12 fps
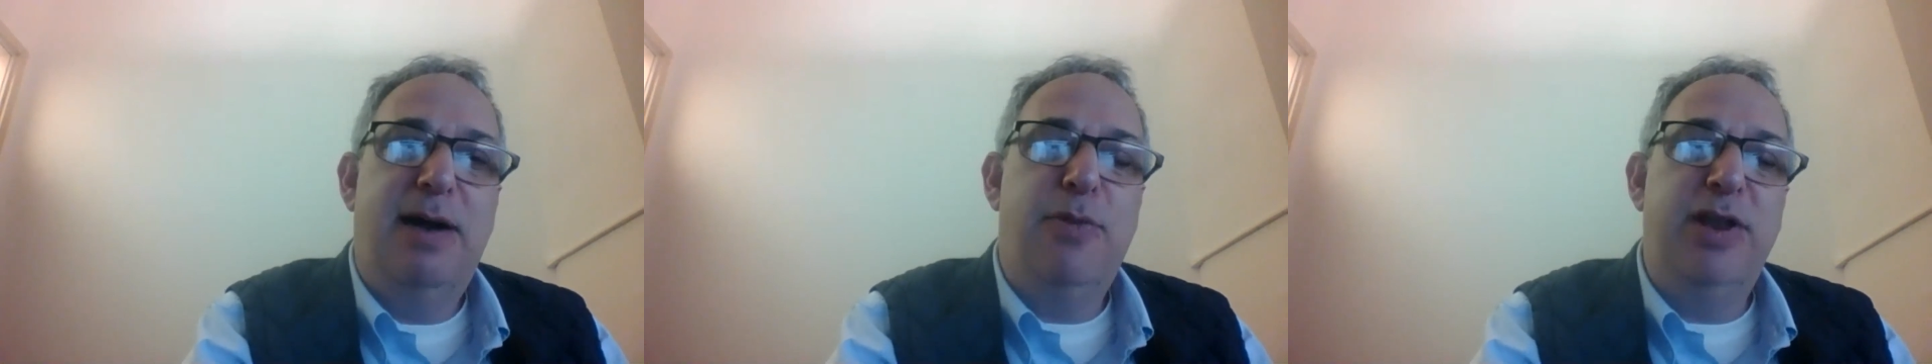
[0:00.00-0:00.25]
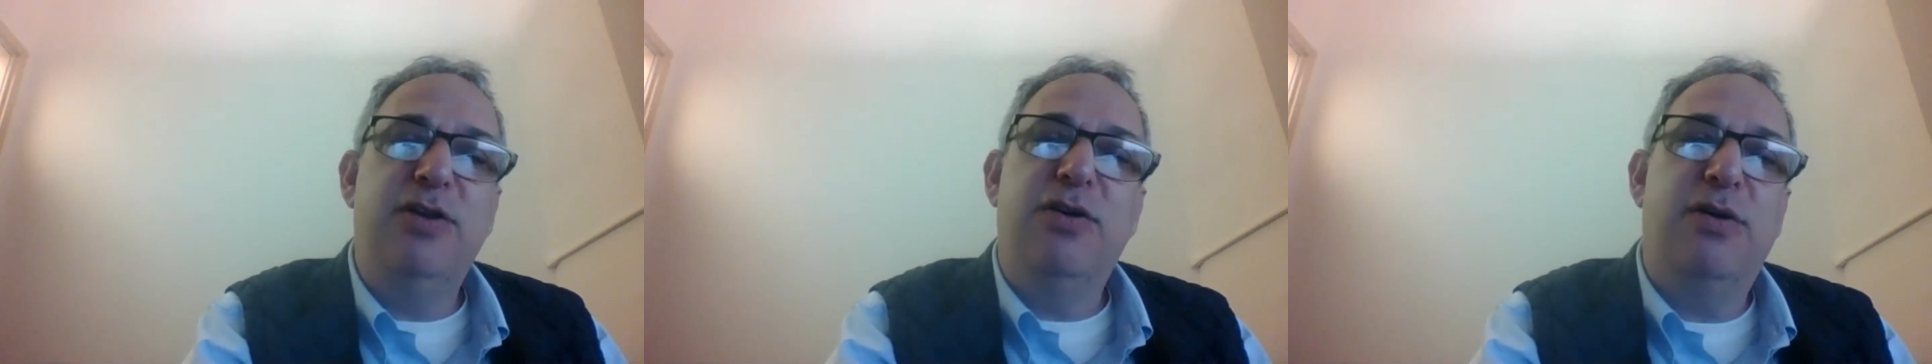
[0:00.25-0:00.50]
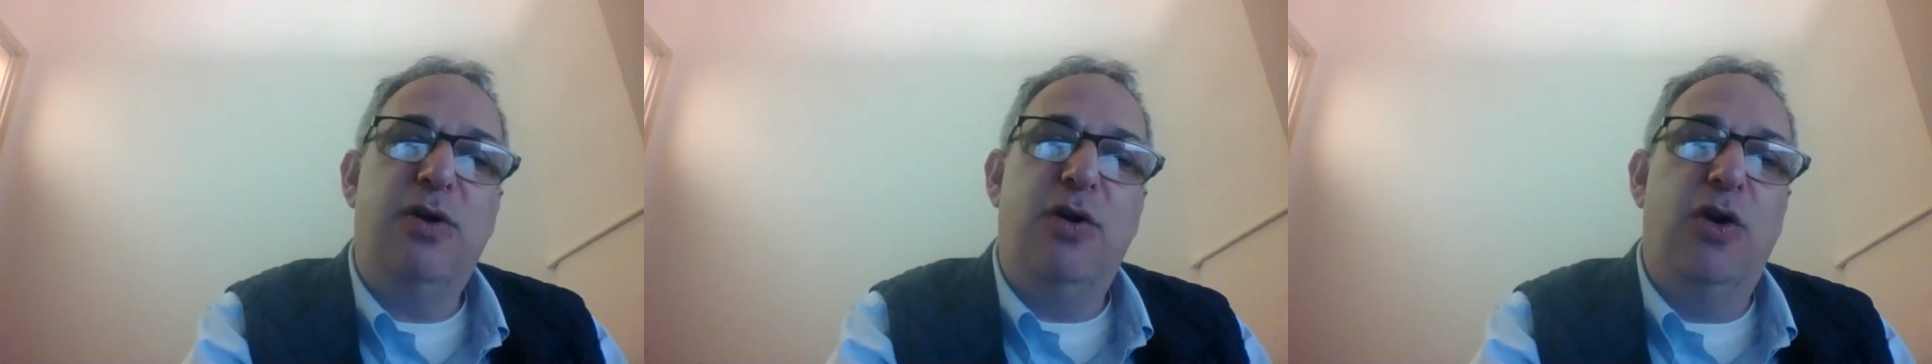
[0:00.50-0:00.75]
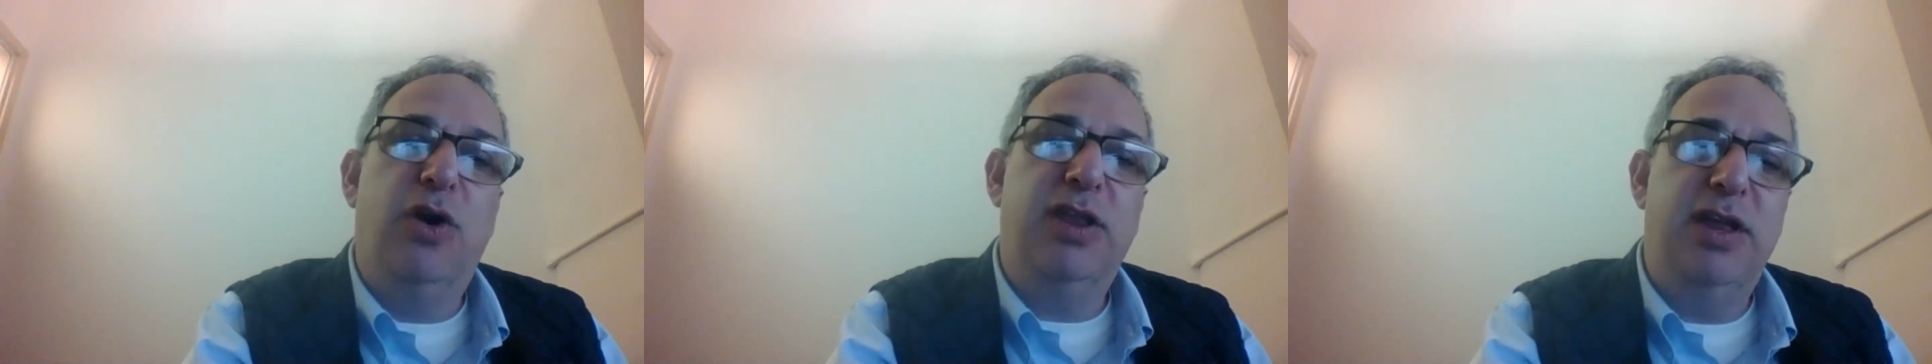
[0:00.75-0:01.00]
when you're
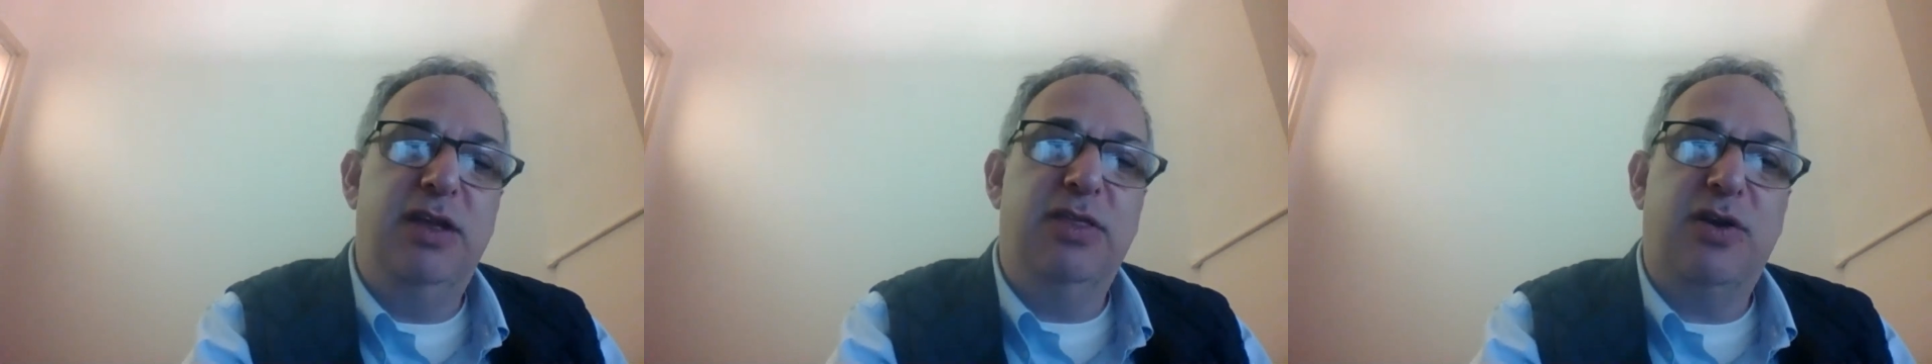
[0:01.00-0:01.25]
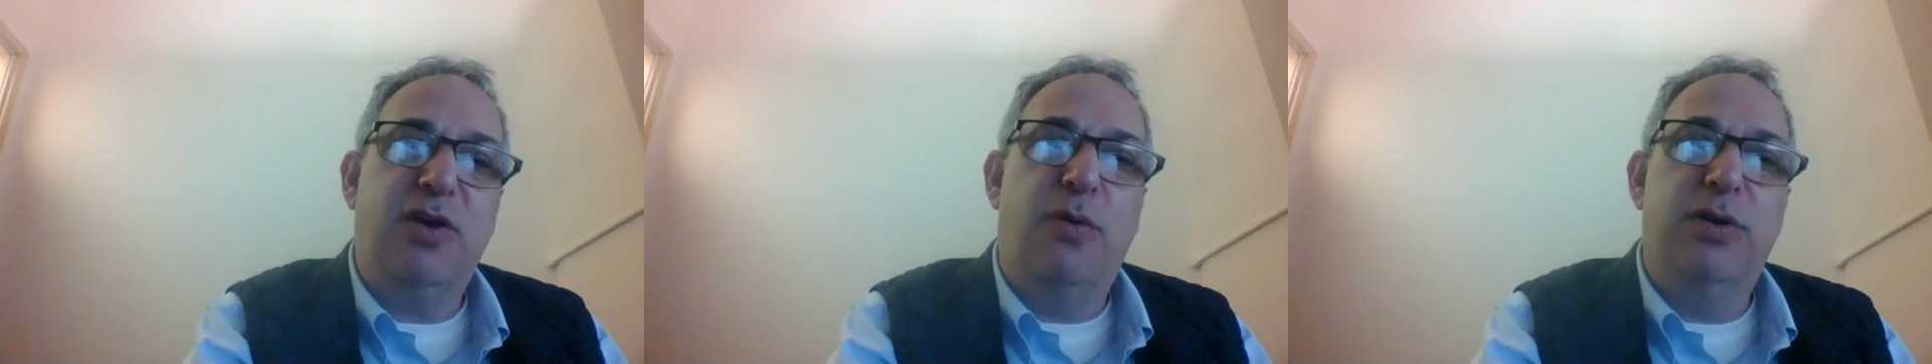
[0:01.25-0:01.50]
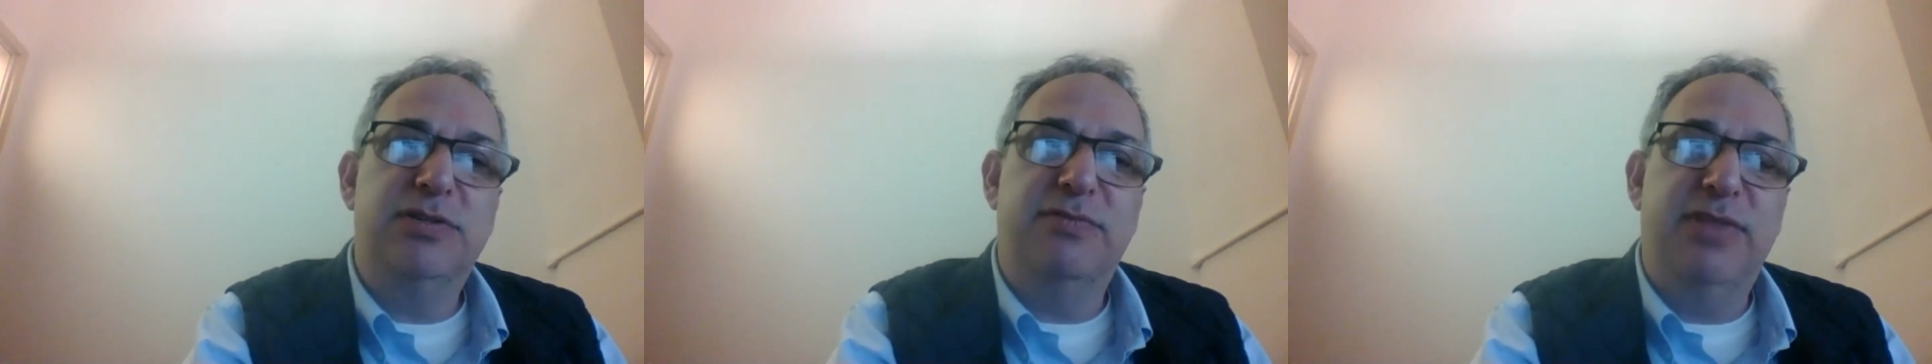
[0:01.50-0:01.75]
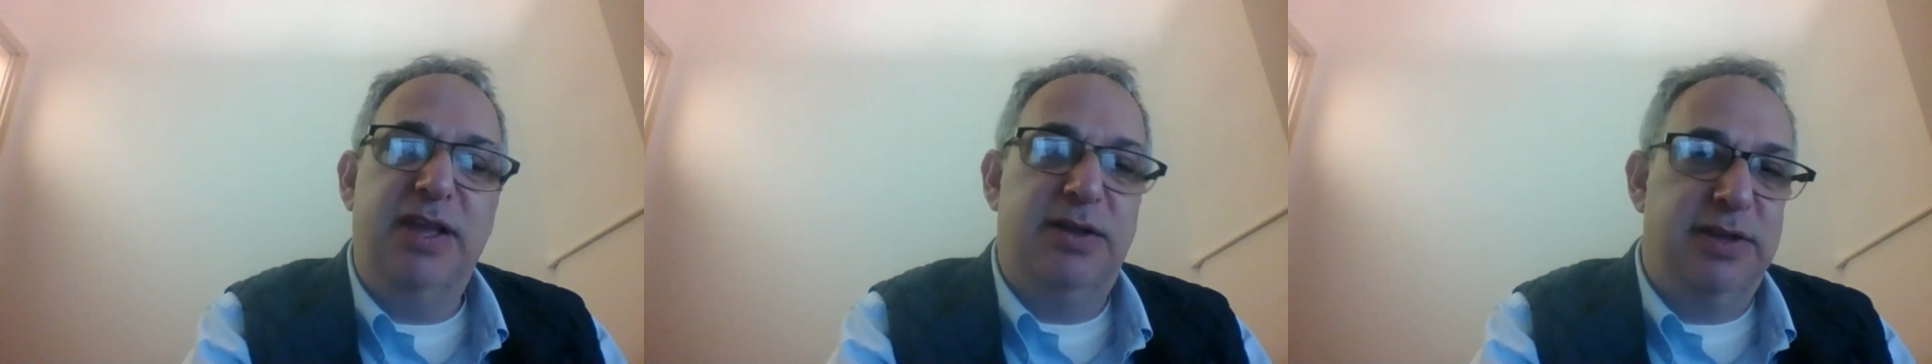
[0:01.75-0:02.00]
early in the course of
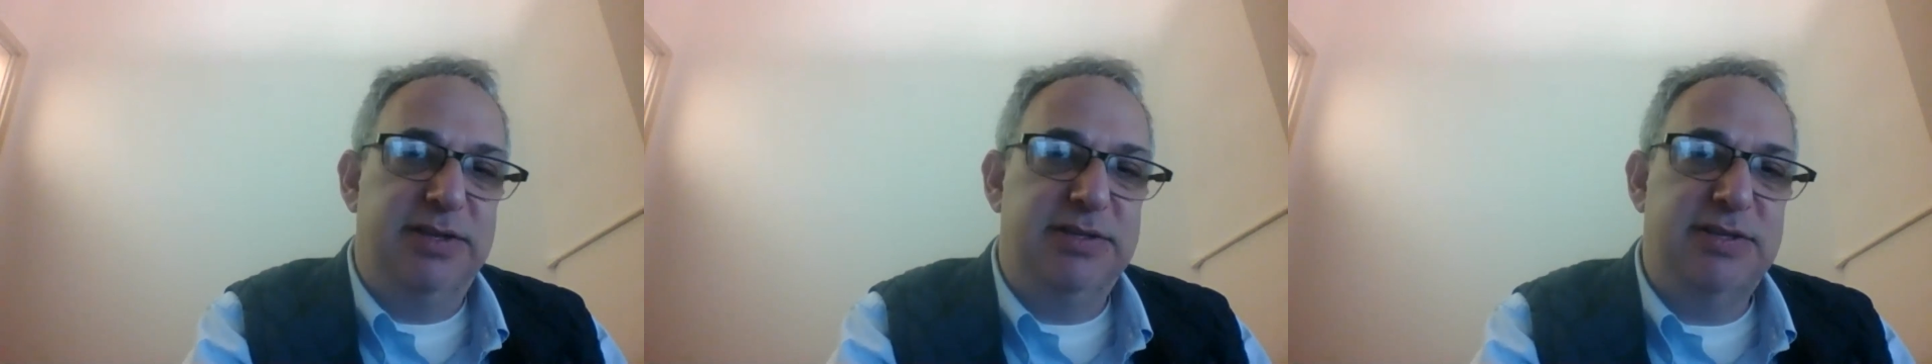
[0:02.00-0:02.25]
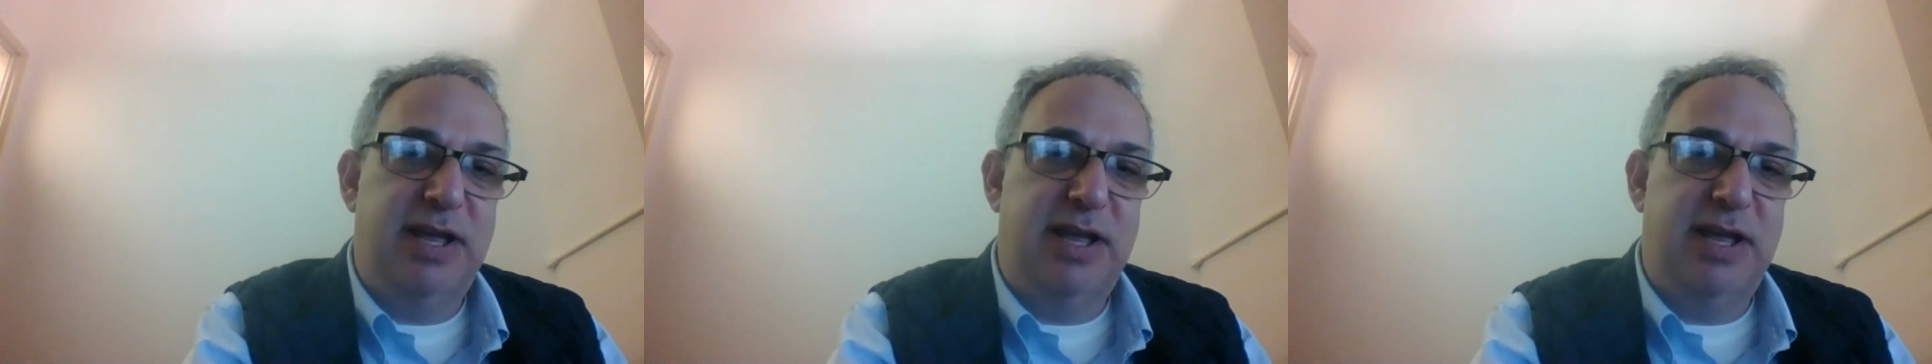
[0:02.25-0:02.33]
the illness